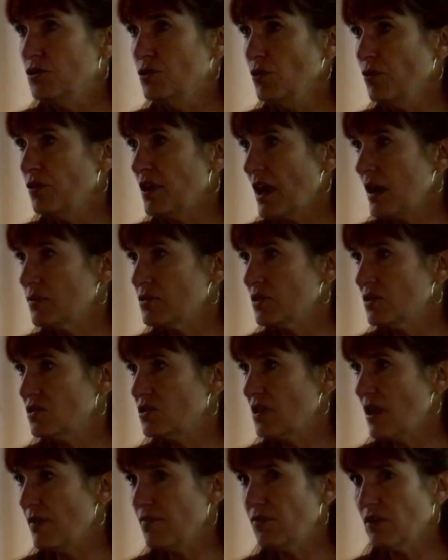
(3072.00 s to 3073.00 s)

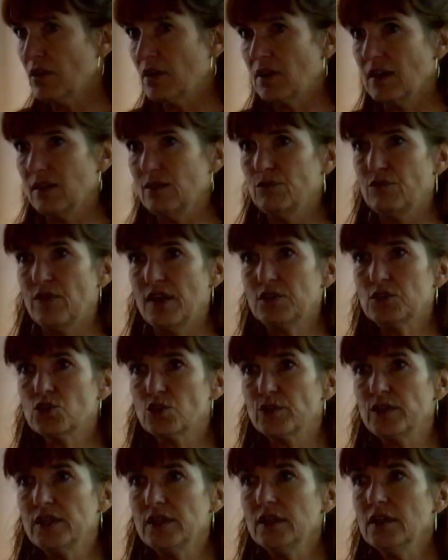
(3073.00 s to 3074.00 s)
2007
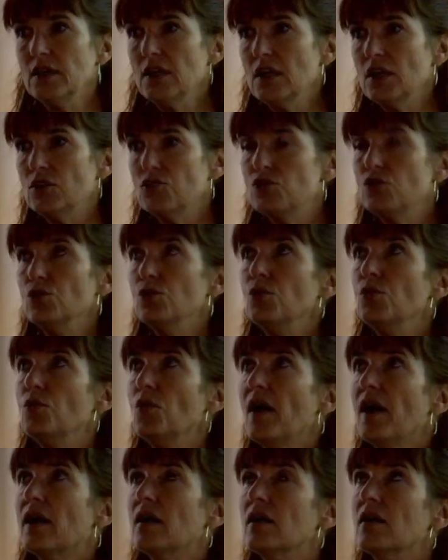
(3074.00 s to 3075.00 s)
inventory
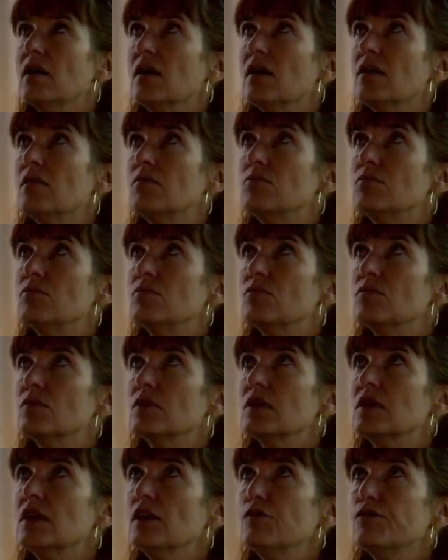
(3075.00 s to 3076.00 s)
to
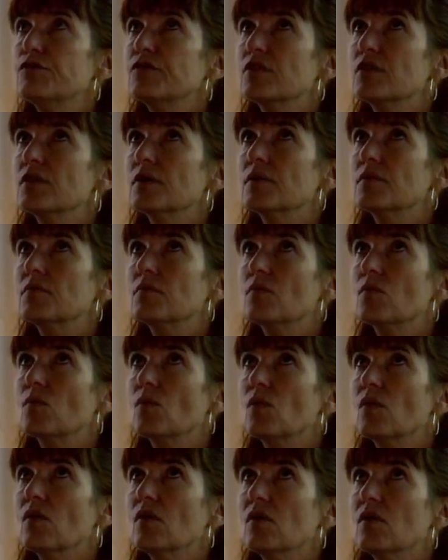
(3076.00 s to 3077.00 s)
give
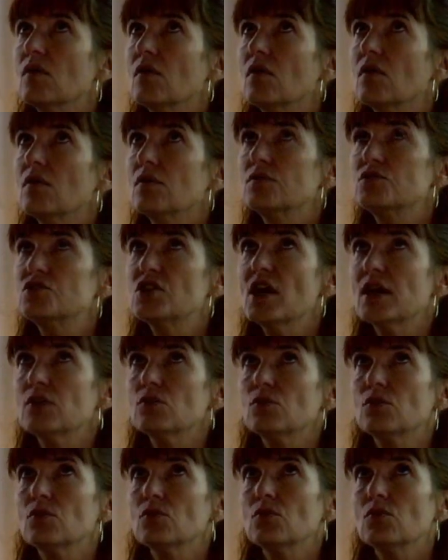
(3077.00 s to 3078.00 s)
a
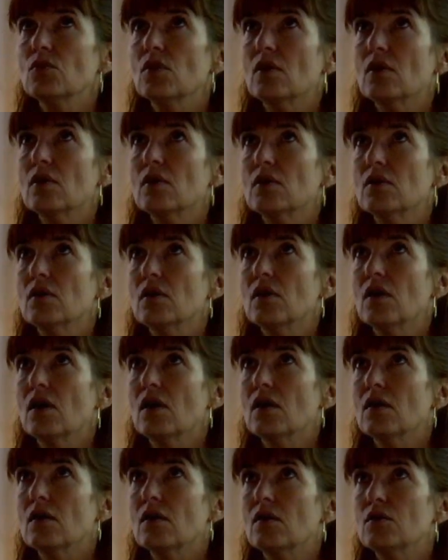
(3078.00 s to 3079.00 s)
general,
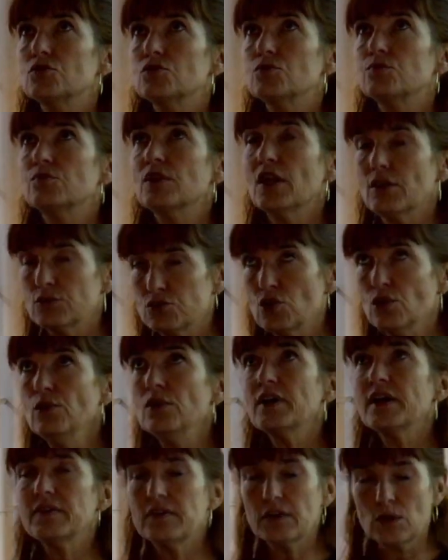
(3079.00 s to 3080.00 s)
to
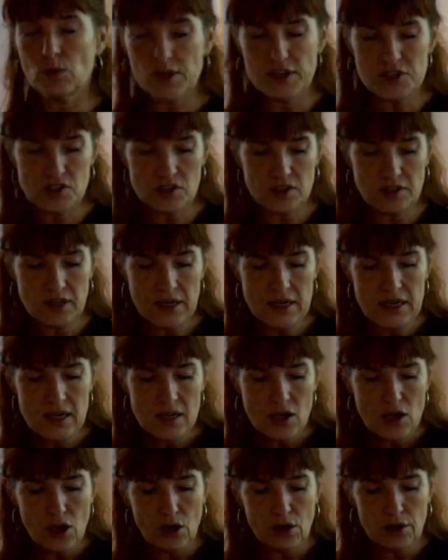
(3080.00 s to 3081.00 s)
look at the question,
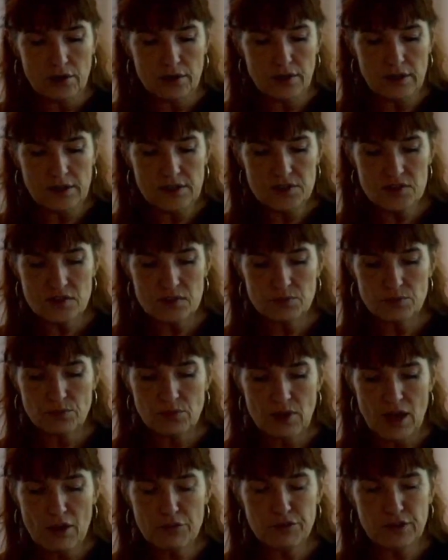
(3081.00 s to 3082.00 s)
is
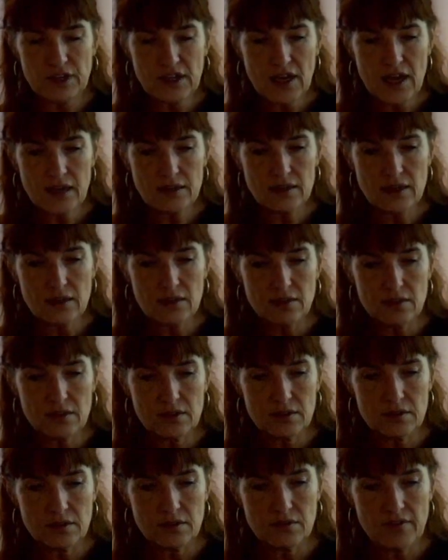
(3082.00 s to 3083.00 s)

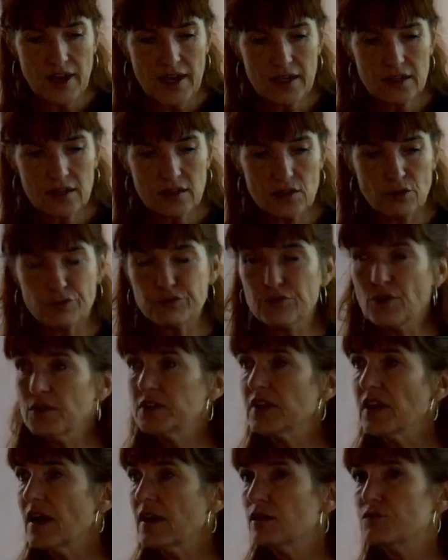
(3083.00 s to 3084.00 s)
Afrikaanderwijk a
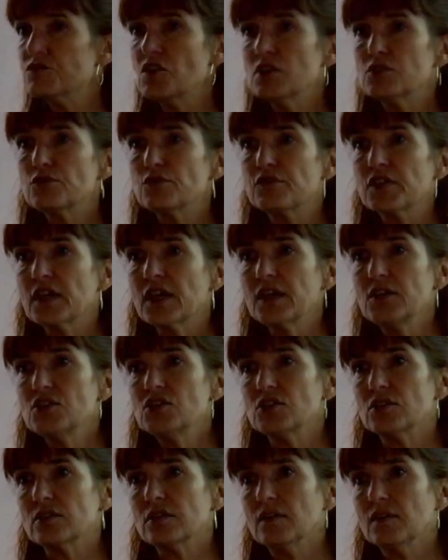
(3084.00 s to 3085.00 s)
frontline of
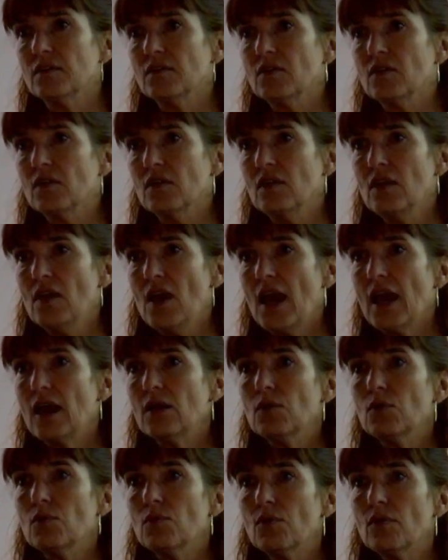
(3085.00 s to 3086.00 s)
gentrification?
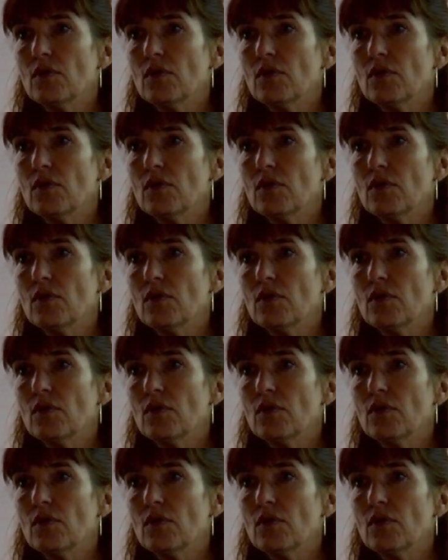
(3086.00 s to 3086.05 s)
And